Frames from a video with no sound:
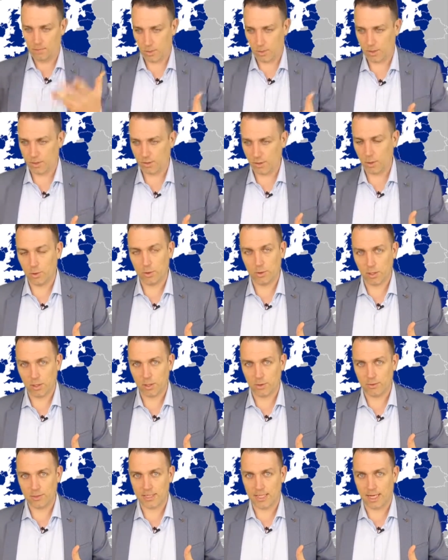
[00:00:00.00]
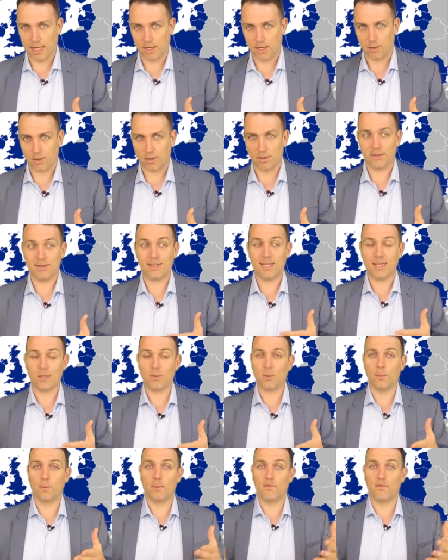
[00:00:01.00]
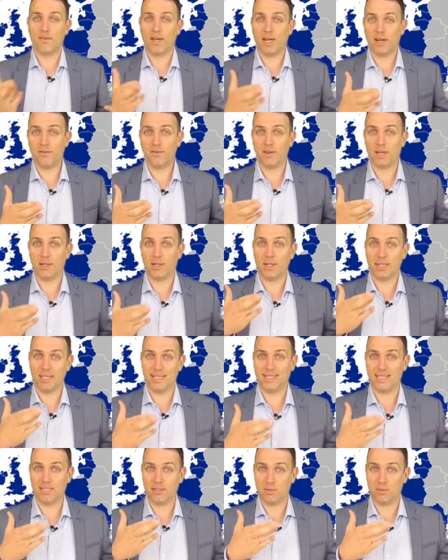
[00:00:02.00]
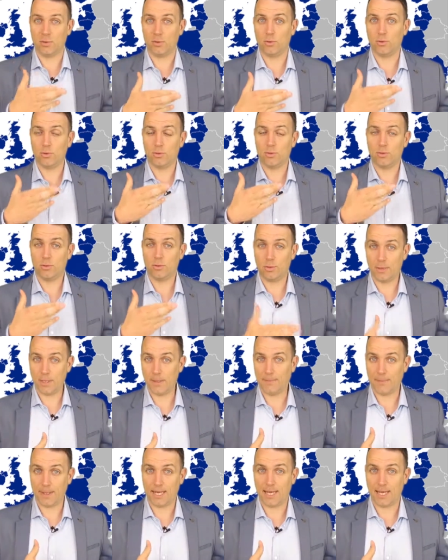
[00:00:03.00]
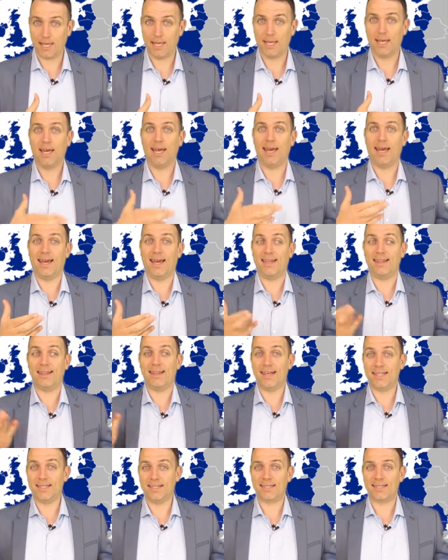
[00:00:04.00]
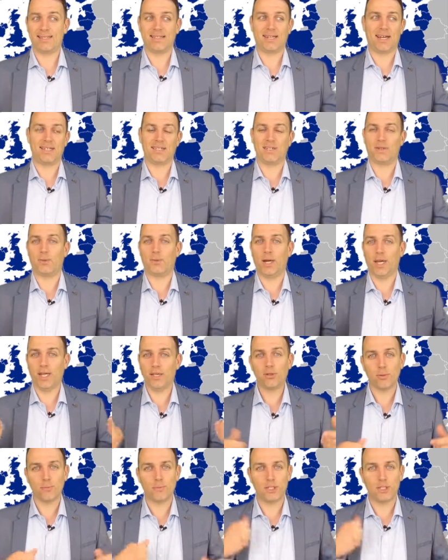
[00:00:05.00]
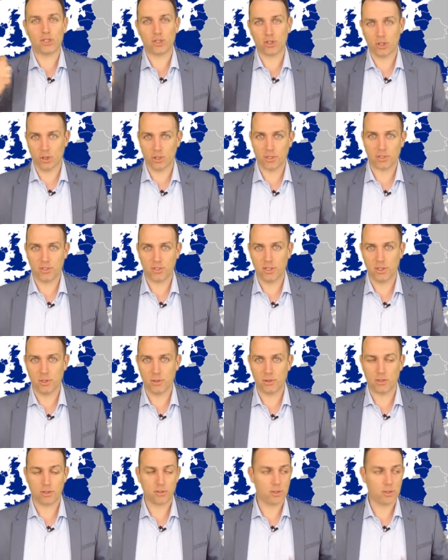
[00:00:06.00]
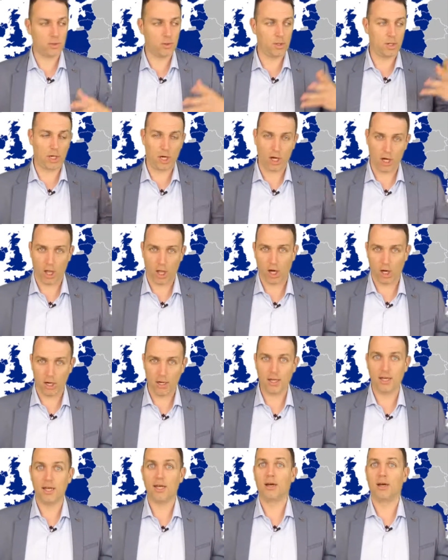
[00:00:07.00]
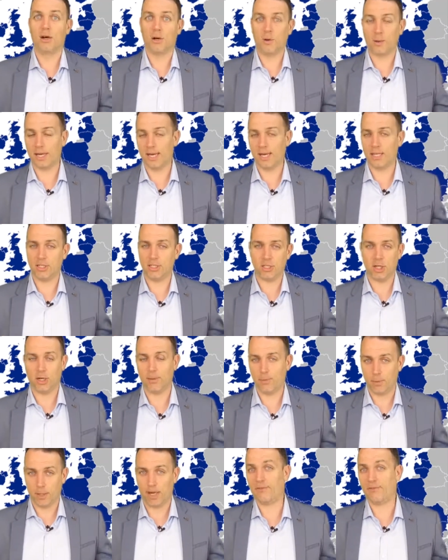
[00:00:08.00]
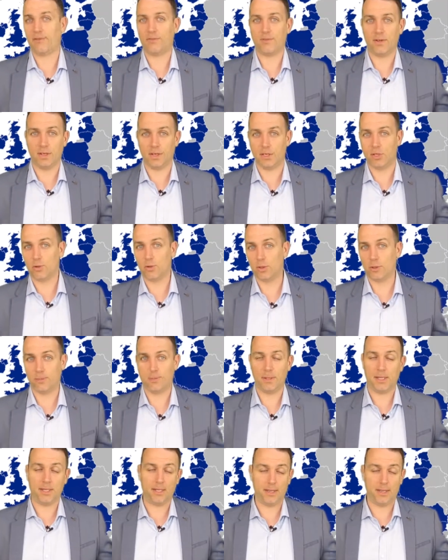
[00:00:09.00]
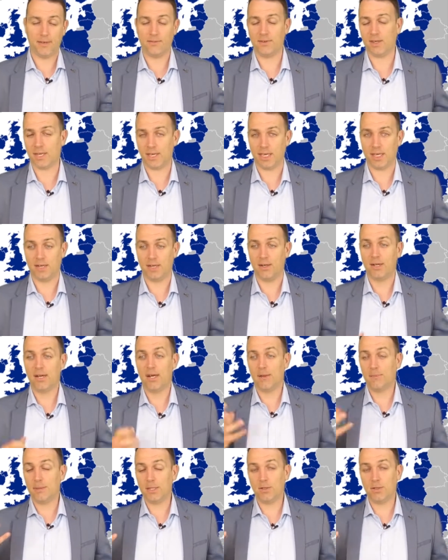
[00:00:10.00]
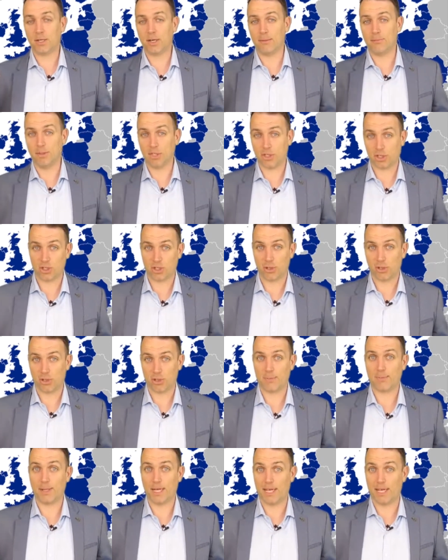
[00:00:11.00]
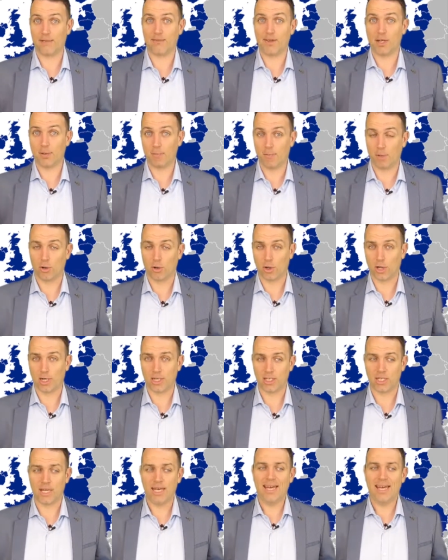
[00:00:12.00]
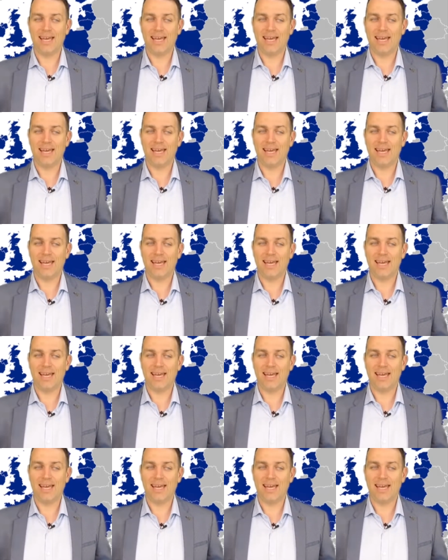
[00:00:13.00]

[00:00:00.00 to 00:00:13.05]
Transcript: the euro goes down, that will be very, very easy to repay. And that's another way to be short the euro. So you are long, okay, job, everything European, living here, but you can be short by having a mortgage